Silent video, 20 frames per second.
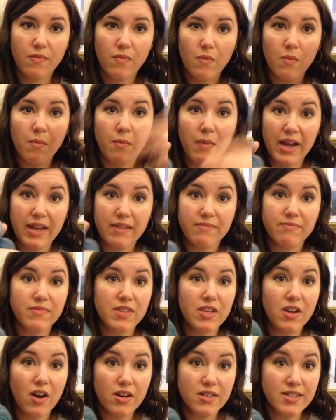my
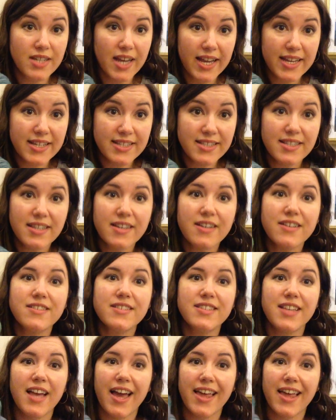yarn dyeing skills,